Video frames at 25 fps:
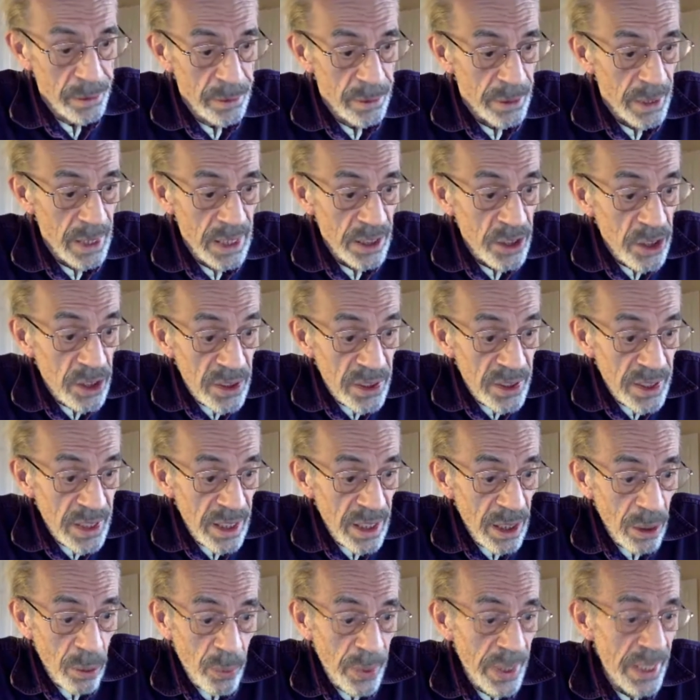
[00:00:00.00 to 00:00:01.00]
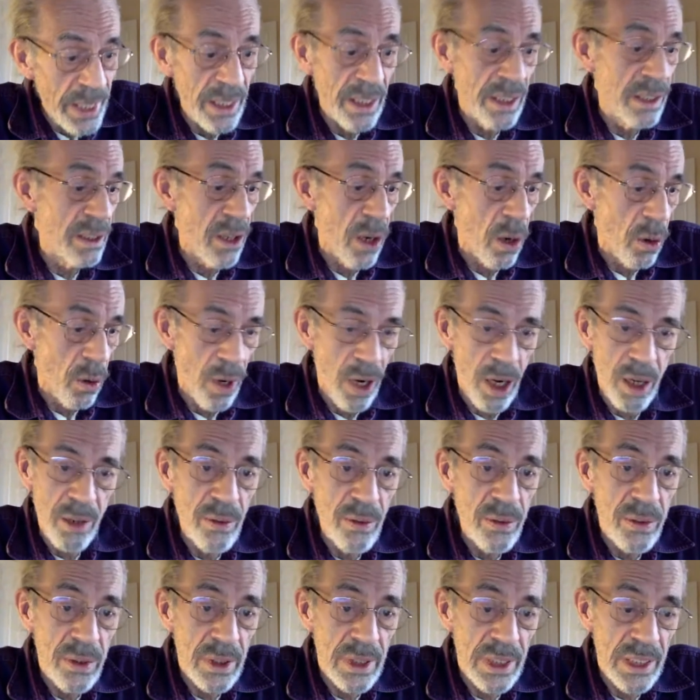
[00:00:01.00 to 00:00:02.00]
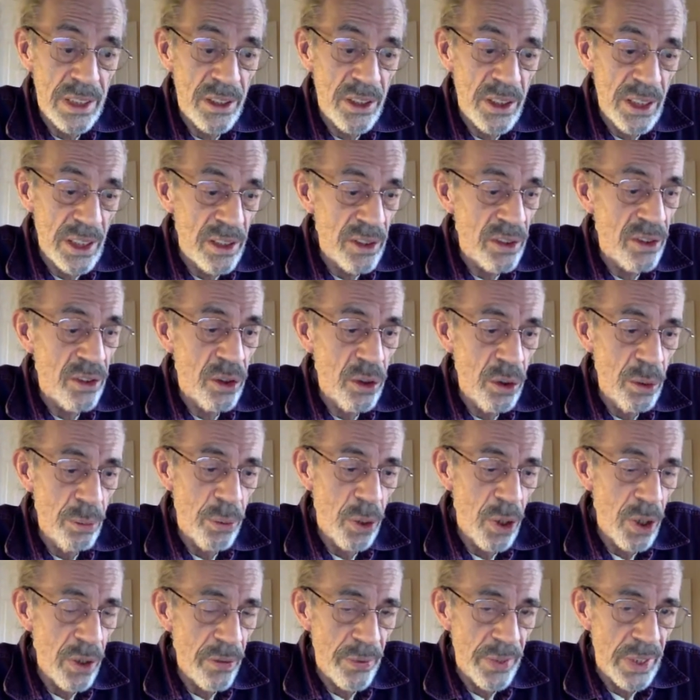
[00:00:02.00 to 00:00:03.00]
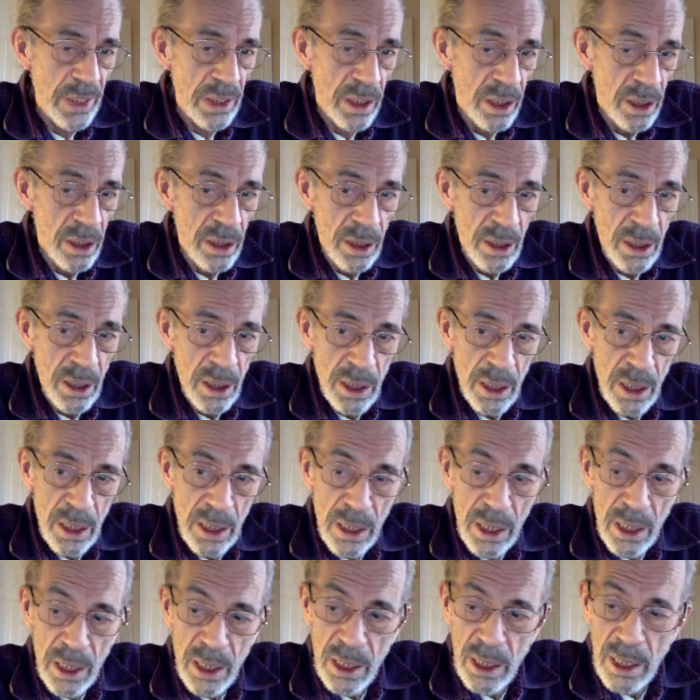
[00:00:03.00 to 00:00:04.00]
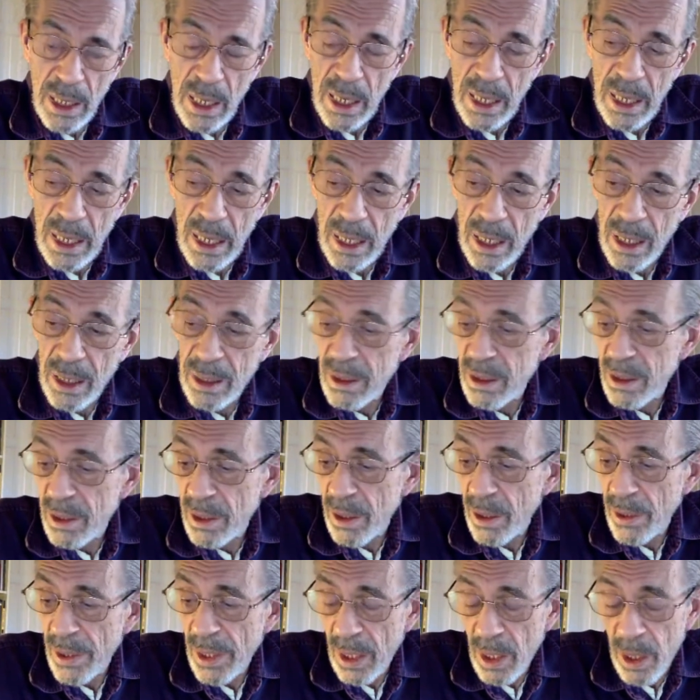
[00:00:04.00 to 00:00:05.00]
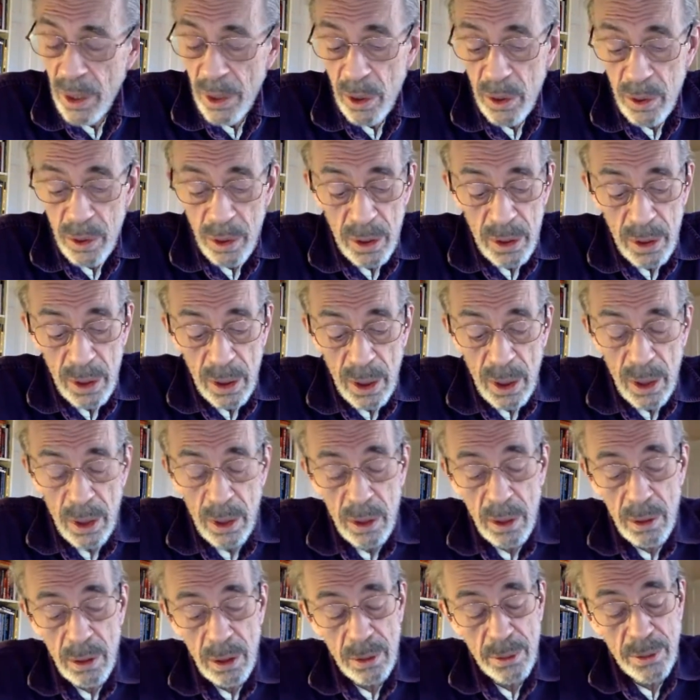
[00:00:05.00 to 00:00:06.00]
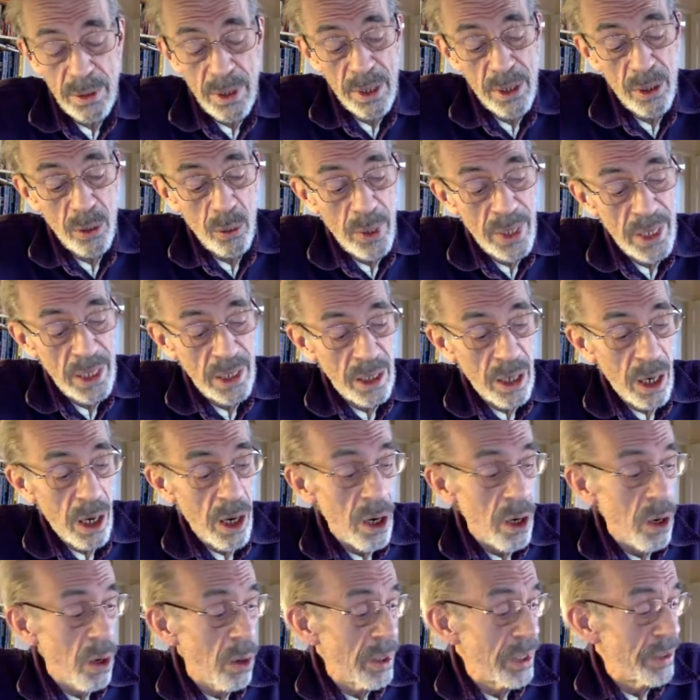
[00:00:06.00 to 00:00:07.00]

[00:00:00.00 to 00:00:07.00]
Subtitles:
agency that we know of. It's just too perfect. So the other way to go in